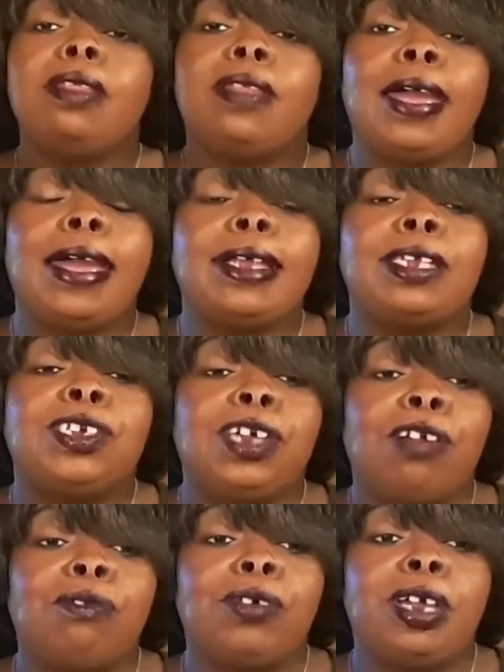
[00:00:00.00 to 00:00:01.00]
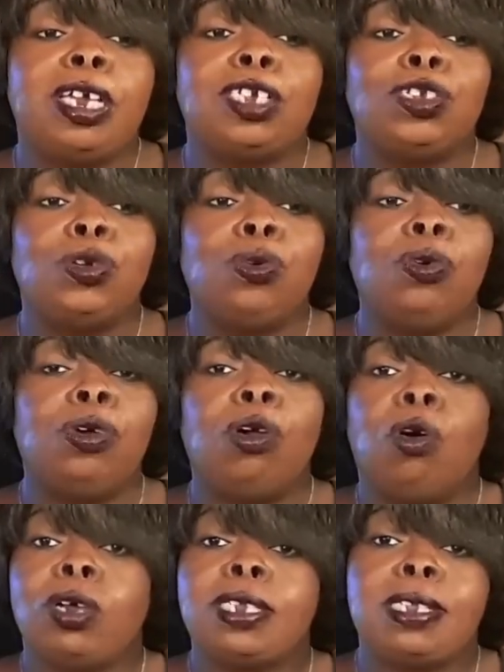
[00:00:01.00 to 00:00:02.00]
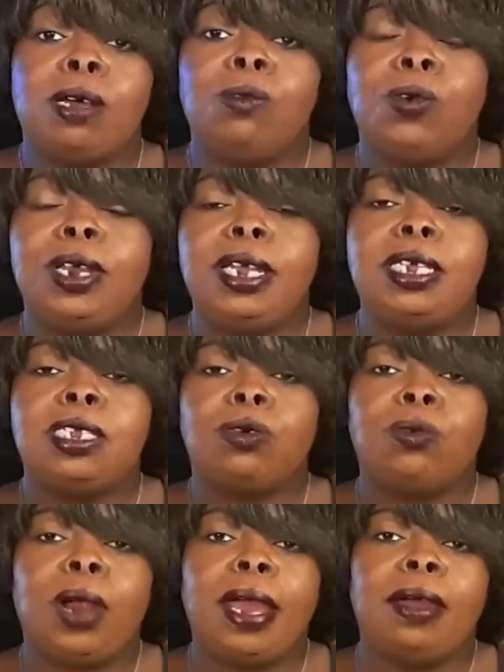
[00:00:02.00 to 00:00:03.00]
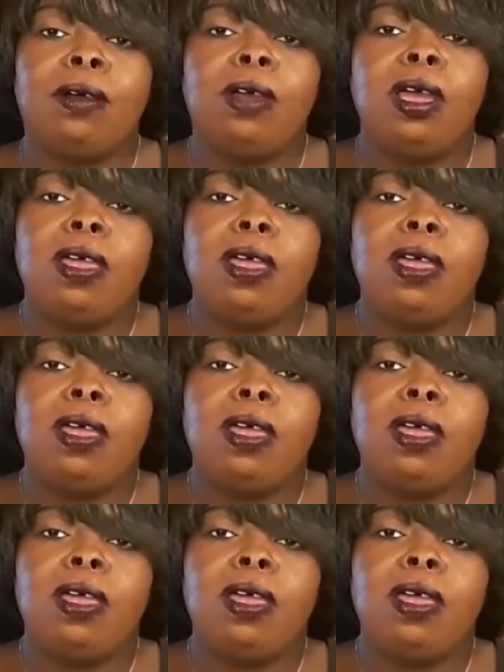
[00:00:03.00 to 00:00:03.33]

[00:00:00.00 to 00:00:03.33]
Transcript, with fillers: that Jeffrey is doing or someone he's around